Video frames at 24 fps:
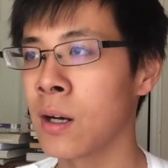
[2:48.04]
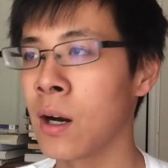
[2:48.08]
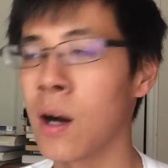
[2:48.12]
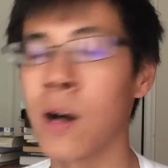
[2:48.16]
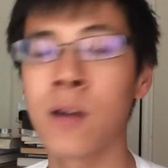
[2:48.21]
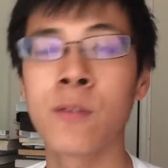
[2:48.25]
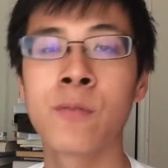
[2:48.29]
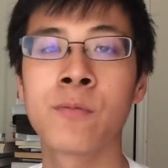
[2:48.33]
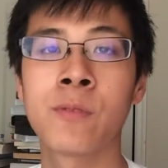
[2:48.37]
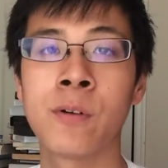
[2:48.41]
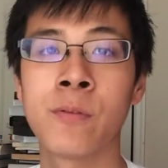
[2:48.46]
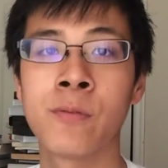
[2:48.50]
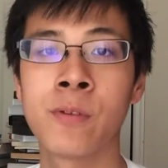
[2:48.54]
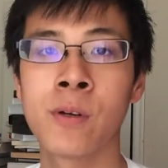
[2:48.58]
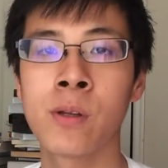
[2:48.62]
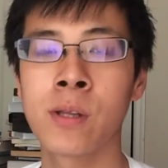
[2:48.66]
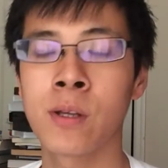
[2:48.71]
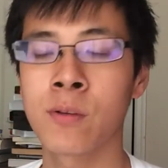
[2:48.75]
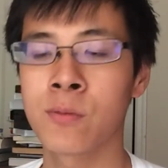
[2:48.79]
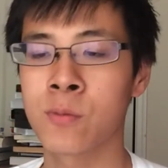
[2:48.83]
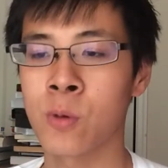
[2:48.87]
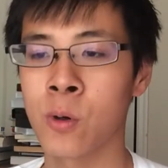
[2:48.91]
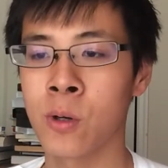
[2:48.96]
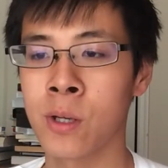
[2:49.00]

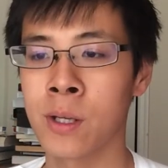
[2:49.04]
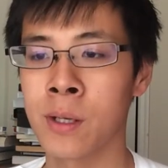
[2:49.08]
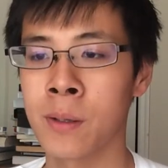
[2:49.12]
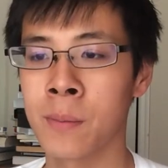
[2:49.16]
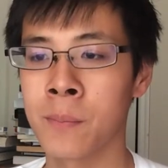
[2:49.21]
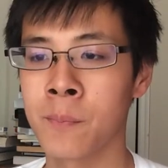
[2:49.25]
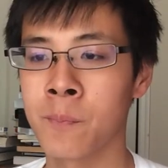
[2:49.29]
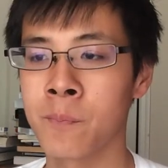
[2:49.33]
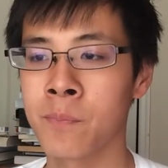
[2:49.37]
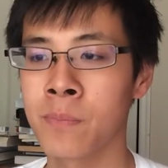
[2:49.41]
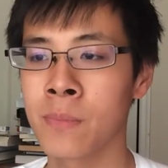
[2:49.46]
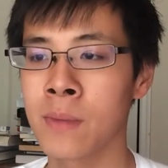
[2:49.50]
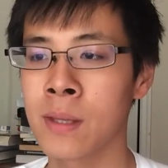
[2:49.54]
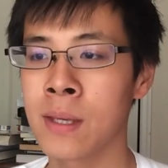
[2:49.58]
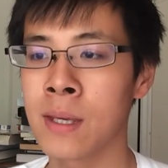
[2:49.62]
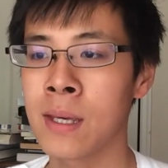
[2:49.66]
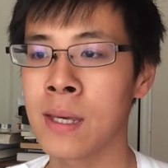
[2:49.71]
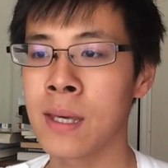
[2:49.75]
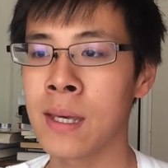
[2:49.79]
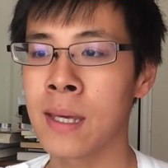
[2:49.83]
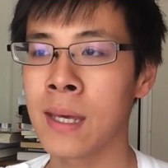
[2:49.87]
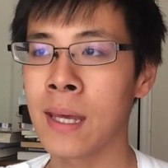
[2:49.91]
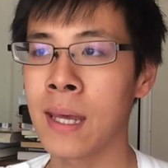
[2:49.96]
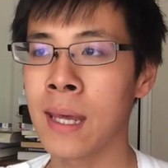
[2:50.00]
unfulfilling for him.
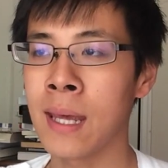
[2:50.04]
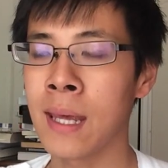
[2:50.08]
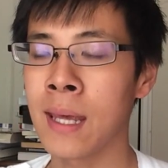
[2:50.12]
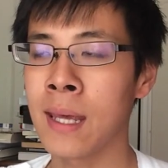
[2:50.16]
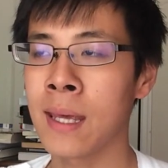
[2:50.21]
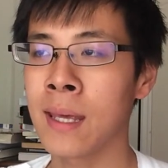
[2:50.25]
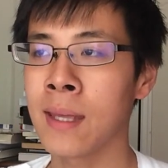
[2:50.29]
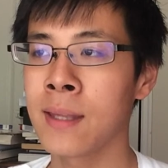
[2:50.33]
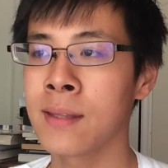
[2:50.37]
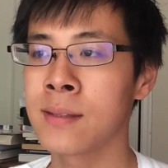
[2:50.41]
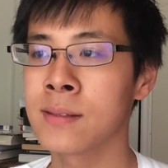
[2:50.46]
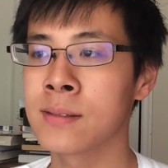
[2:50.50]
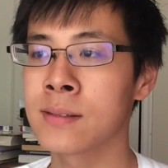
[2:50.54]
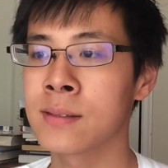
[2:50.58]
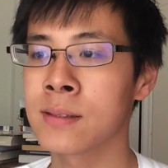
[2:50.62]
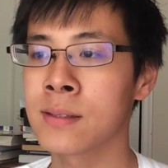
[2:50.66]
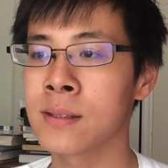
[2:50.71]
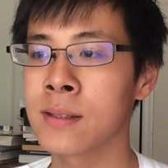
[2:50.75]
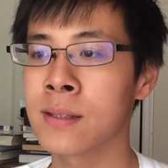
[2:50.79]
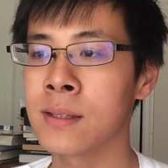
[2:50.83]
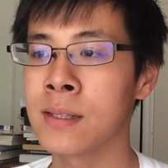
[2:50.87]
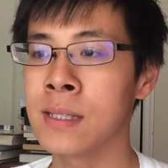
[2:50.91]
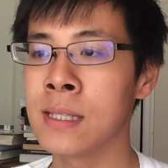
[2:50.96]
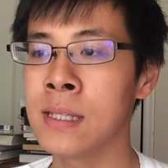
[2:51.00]
And
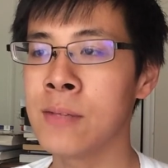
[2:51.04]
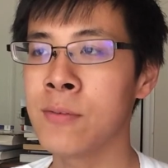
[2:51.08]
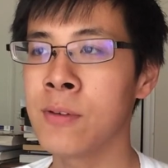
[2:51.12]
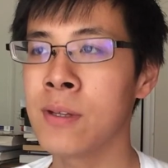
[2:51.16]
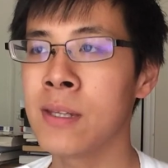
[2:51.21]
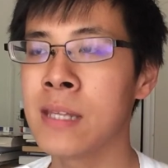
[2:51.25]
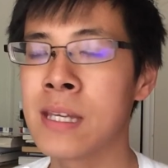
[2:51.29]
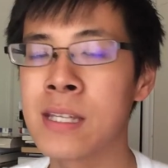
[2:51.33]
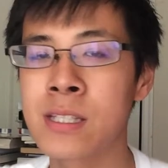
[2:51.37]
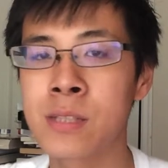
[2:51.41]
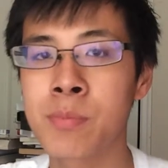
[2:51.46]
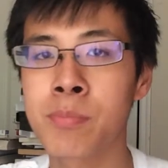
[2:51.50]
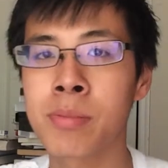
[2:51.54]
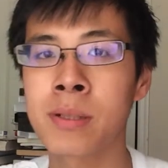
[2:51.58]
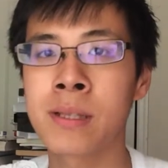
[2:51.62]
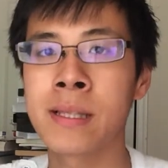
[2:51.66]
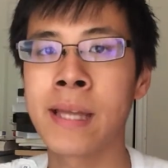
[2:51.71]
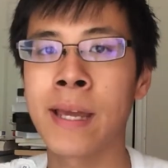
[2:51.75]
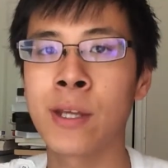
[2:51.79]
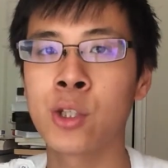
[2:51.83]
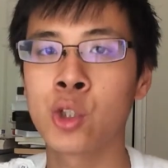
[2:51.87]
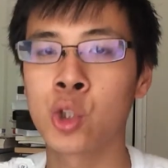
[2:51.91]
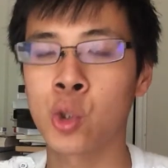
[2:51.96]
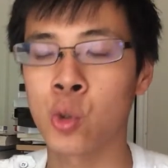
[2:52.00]
even his
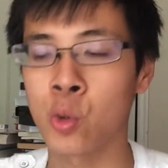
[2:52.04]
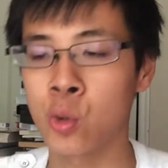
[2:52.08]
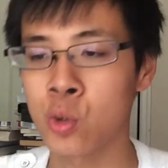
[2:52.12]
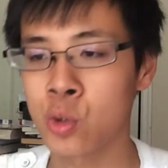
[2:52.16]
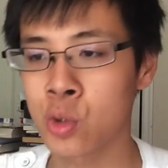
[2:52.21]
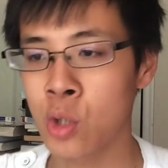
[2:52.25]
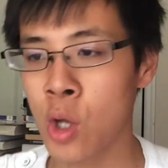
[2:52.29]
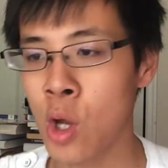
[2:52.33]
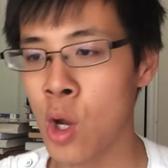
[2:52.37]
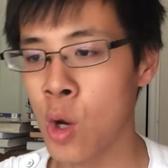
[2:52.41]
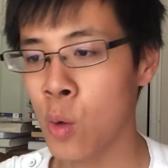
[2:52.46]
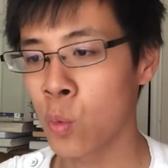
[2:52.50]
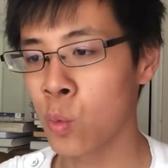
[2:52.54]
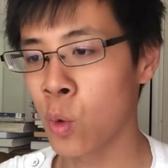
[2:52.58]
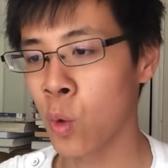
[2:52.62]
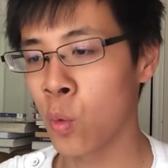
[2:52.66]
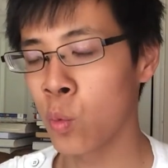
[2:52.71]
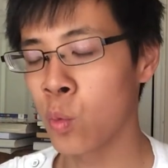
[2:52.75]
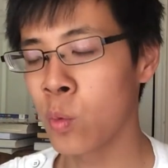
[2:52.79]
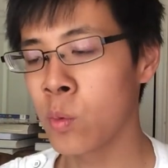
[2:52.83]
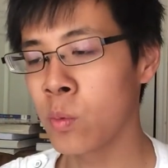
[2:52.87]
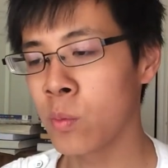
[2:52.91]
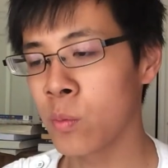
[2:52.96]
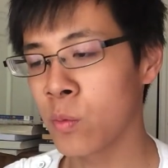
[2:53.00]
pleasures
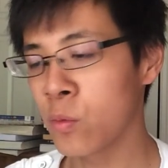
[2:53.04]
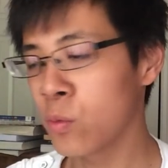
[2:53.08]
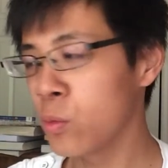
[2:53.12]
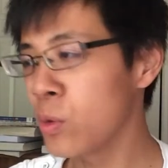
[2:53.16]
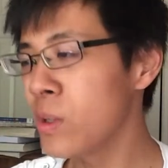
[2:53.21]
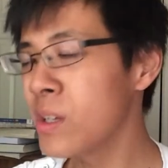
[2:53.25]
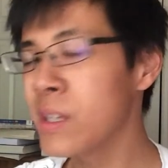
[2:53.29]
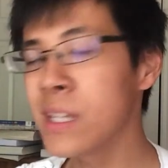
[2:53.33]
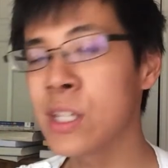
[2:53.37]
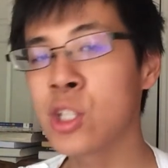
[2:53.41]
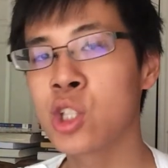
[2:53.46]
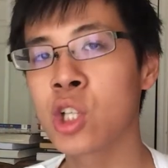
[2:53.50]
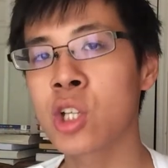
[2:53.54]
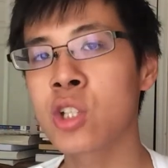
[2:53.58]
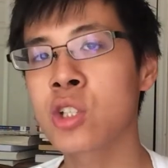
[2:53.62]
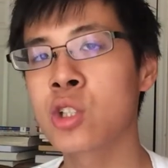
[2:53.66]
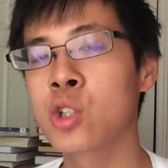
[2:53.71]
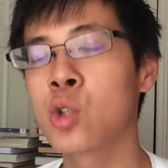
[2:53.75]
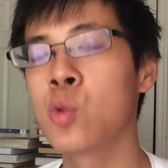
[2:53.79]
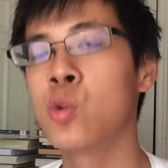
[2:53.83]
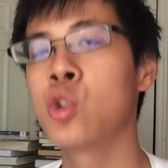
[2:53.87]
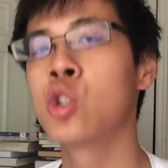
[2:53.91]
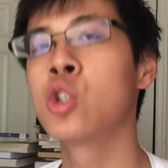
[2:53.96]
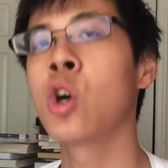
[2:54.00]
were really just
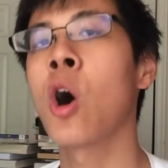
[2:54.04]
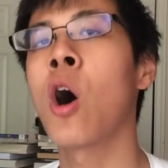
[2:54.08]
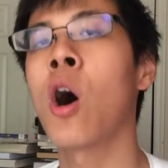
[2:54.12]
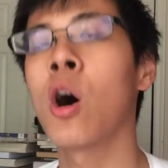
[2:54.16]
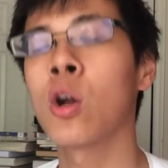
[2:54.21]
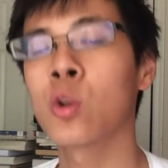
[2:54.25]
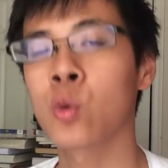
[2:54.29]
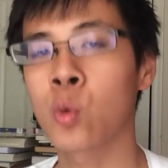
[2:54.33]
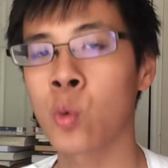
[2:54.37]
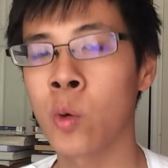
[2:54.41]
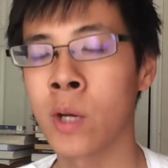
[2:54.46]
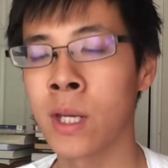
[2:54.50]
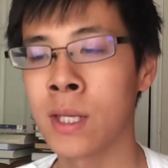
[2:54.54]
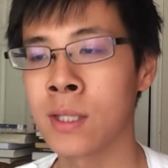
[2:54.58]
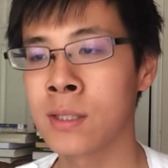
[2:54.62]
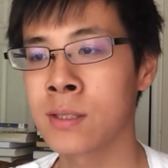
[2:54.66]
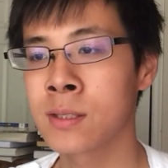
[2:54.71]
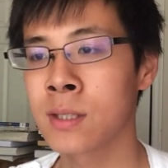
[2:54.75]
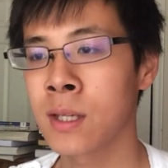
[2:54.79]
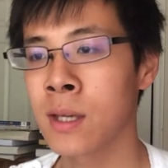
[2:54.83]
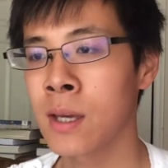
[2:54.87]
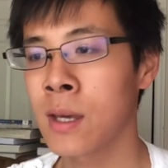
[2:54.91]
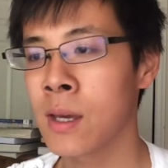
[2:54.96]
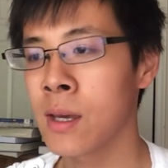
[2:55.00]
to
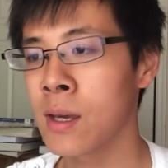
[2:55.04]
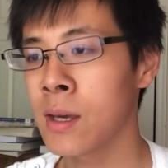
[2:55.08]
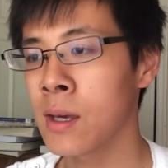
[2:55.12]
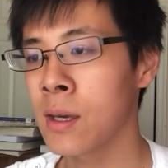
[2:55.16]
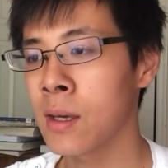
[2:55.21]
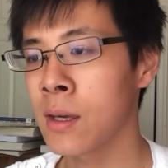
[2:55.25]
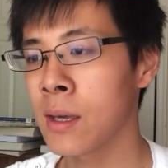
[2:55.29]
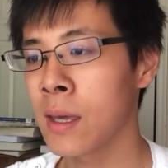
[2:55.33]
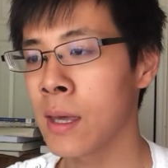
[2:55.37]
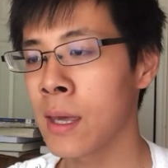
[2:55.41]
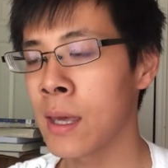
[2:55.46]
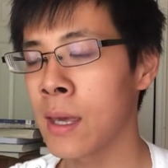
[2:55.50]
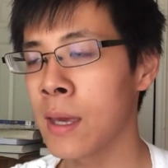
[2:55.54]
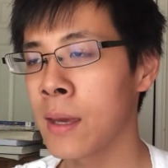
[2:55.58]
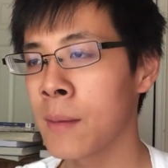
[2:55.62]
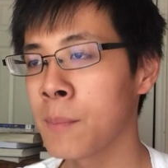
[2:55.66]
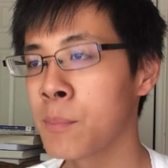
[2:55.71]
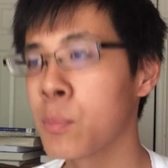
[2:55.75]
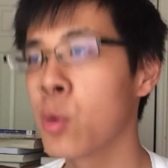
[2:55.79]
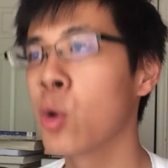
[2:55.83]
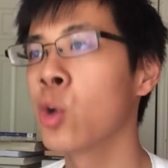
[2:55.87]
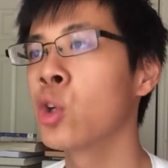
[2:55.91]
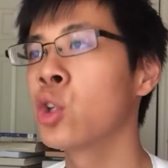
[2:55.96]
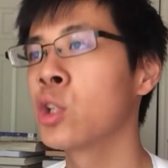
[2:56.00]
tolerate and
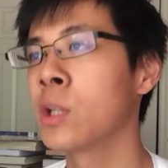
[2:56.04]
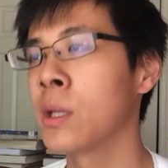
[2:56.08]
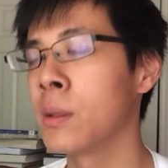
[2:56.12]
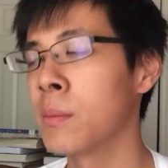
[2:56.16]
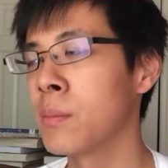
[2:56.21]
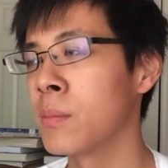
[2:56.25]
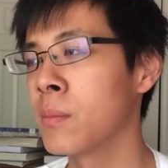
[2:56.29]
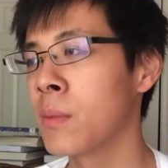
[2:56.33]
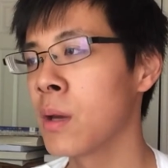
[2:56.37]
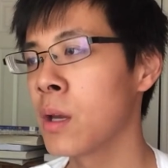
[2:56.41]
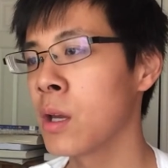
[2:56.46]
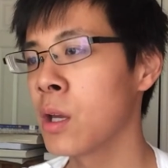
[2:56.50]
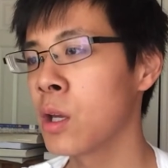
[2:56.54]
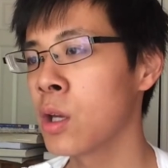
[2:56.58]
push him